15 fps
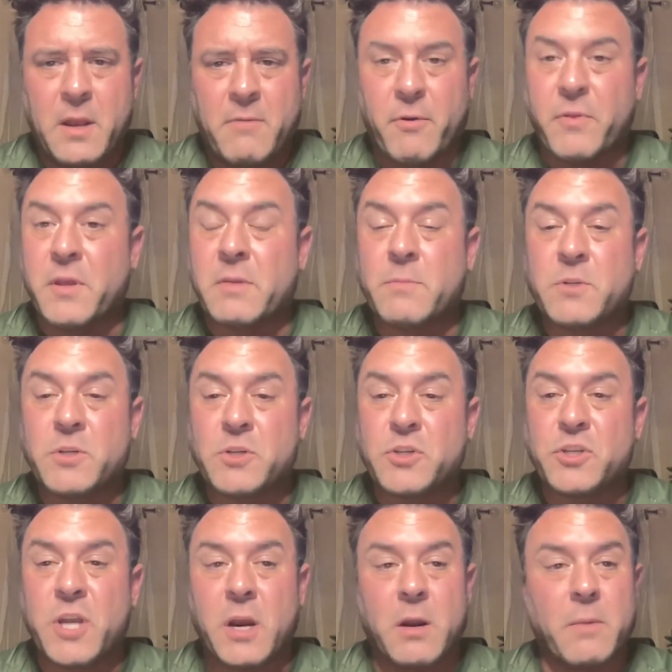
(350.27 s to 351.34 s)
for them to
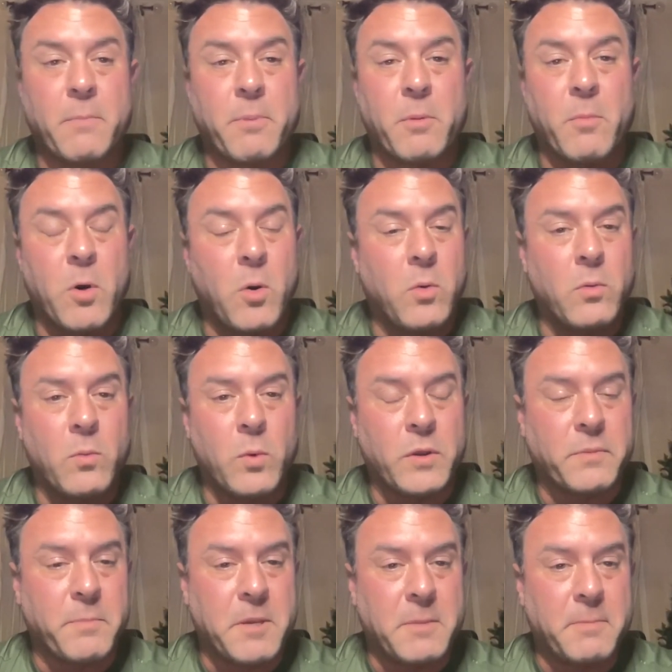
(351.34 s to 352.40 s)
share and promote
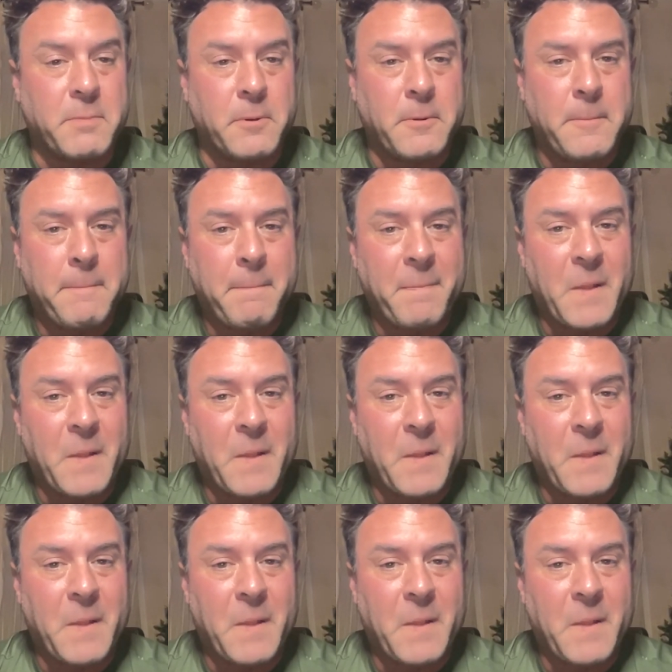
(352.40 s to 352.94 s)
with people.